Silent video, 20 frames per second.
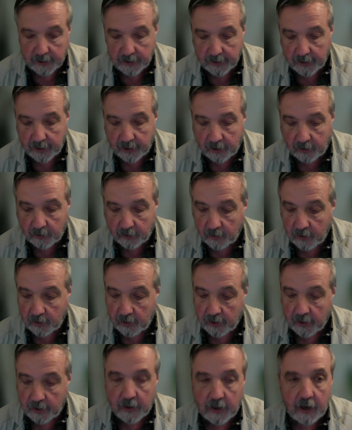and now
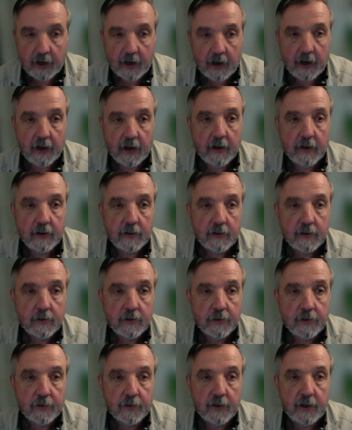at
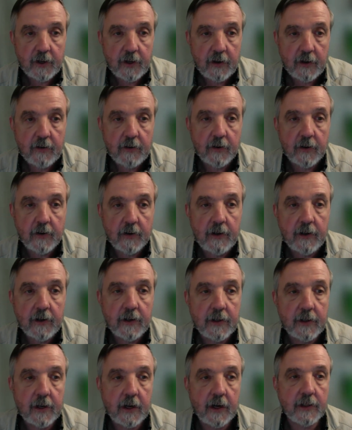300
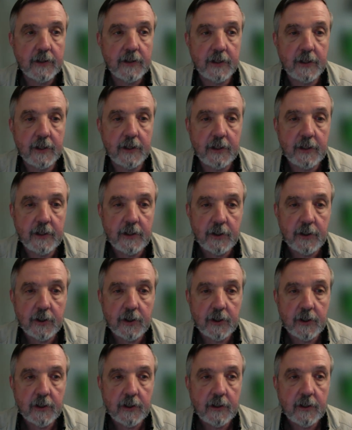dots an
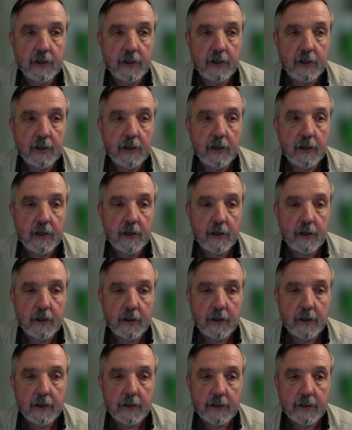inch,
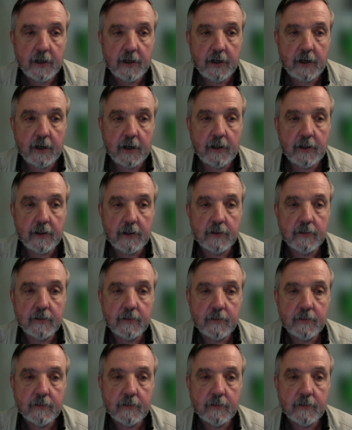ta-da!